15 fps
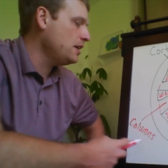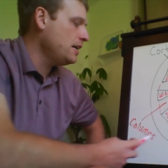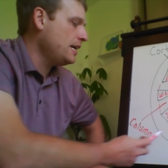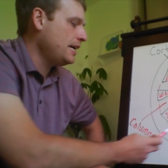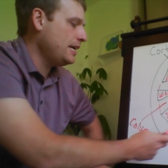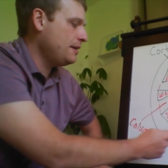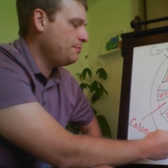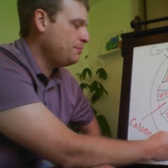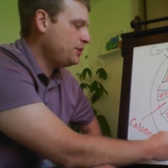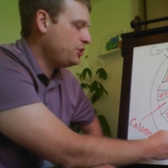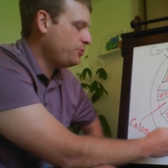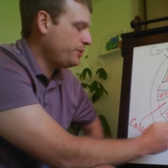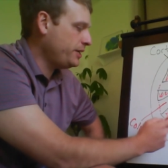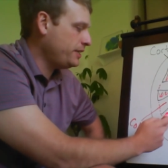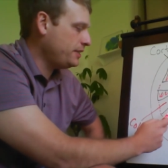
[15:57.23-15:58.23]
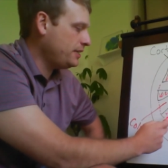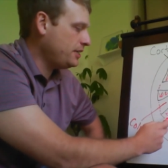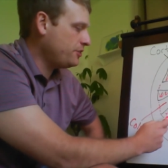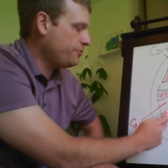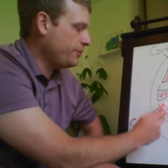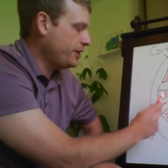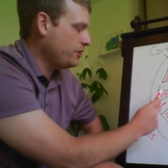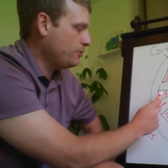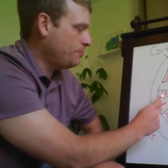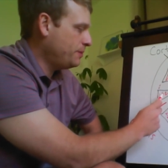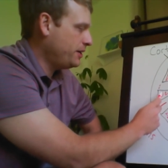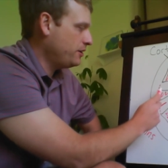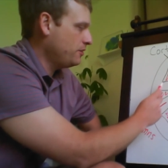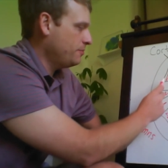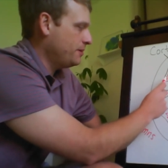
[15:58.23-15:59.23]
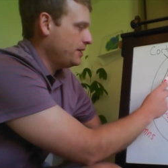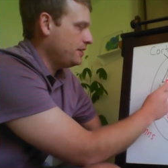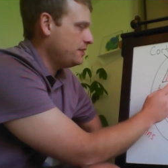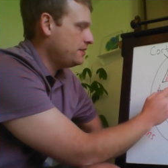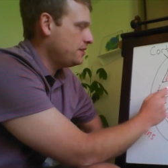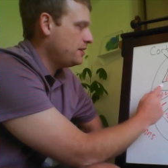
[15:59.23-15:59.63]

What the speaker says: In between these renal pyramids,